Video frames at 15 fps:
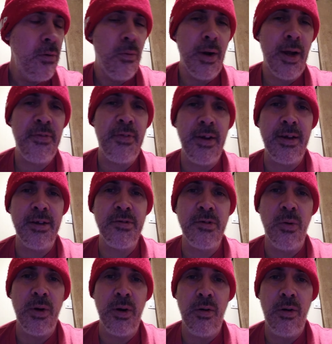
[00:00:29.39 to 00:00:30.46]
what I think is
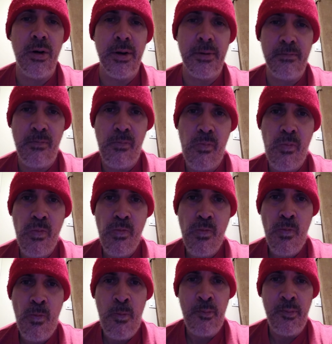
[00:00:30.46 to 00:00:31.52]
going on
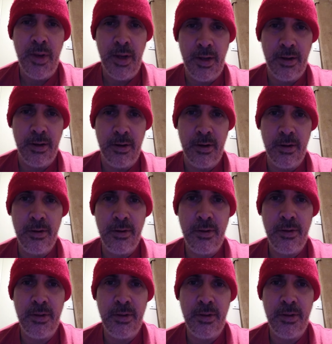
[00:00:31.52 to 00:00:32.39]
in